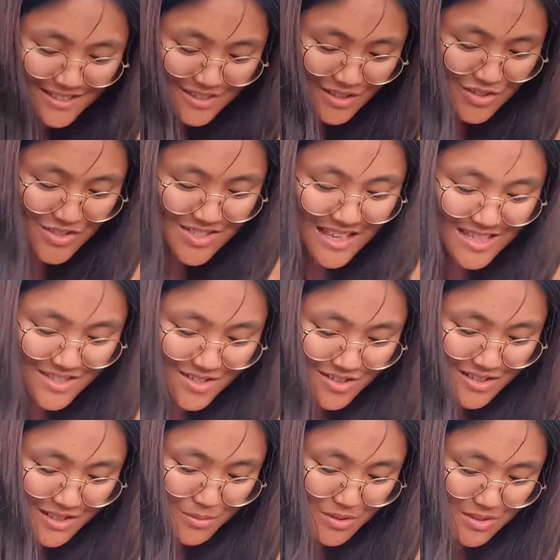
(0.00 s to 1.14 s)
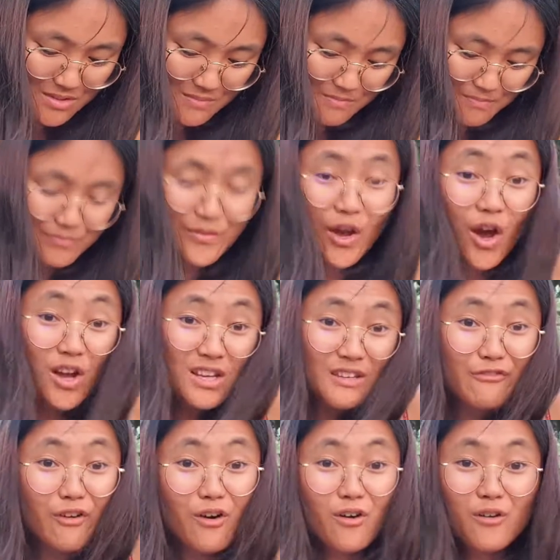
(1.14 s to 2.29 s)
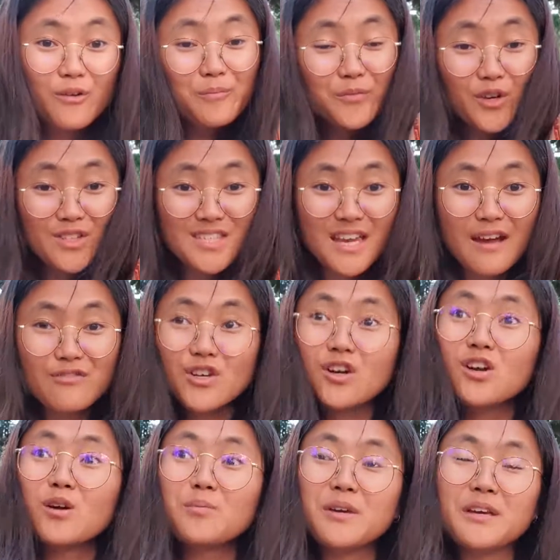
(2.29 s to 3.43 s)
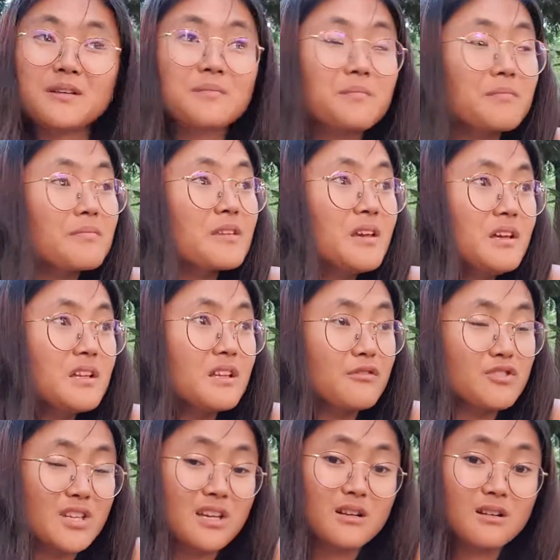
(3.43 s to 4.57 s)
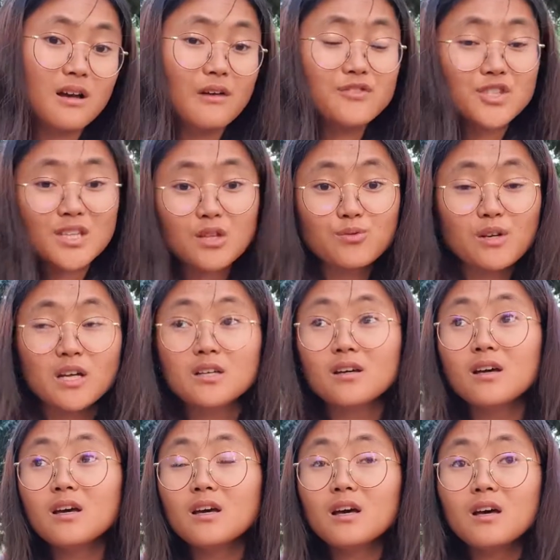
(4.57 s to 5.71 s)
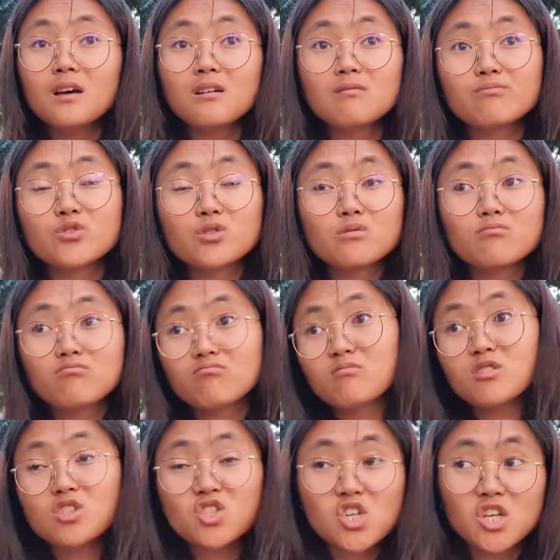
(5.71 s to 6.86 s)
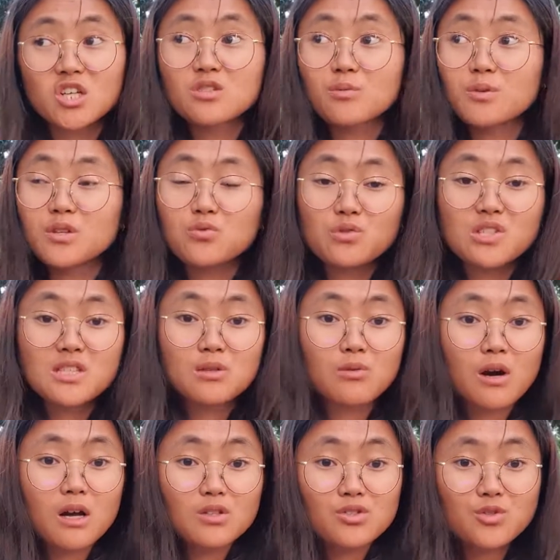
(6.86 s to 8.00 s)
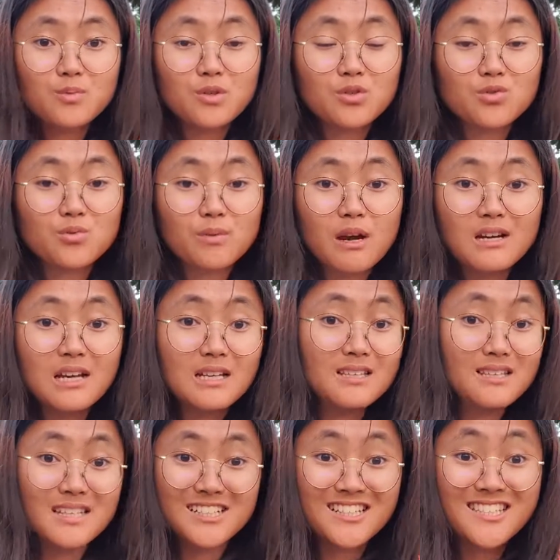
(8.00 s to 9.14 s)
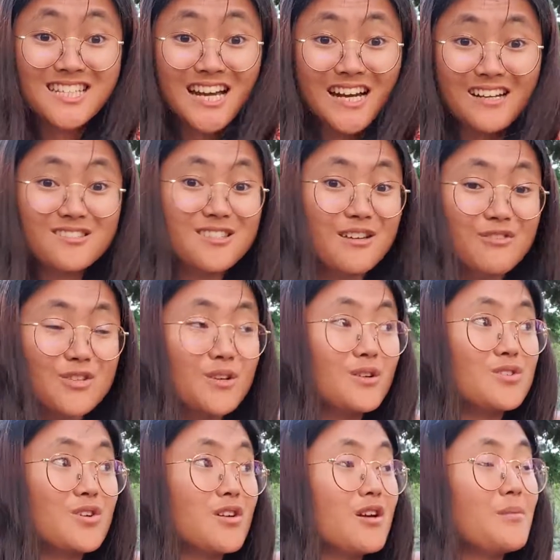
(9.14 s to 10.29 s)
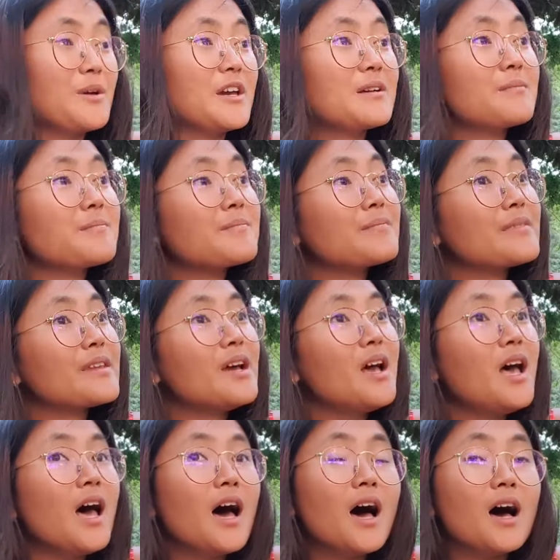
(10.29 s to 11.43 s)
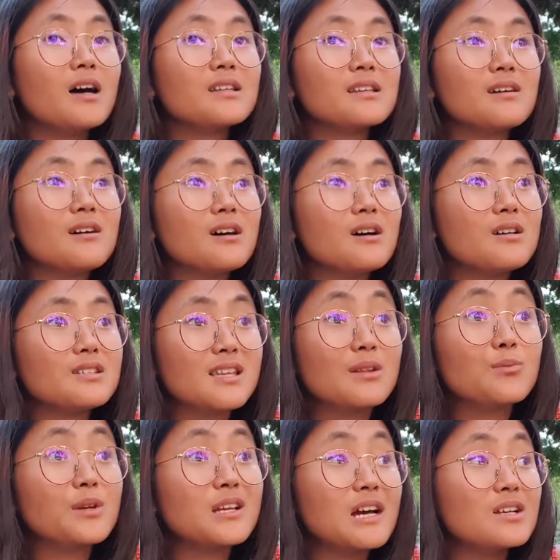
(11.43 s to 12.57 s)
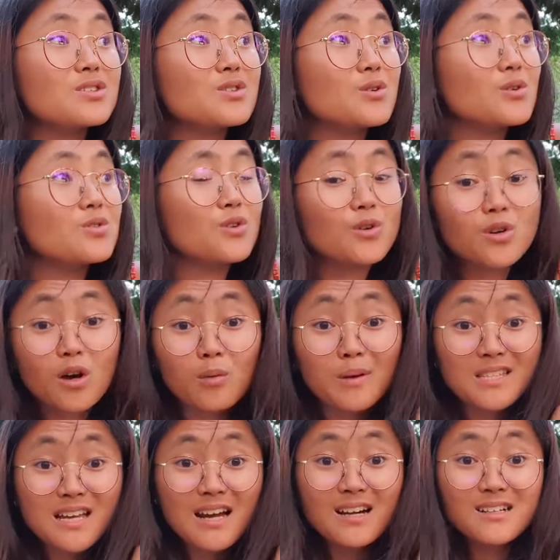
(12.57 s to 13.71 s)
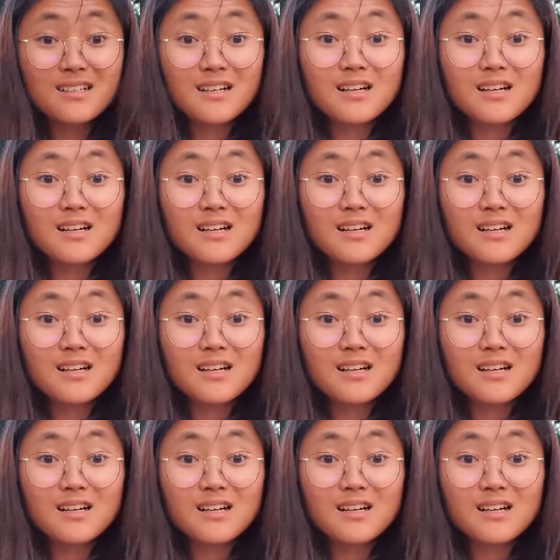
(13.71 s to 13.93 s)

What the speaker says: Not that early, but early for a day after clubbing. After that we like chilled a bit with Kira just because we were like kind of tired after the clubbing, and then we like saw the Grand Bazaar.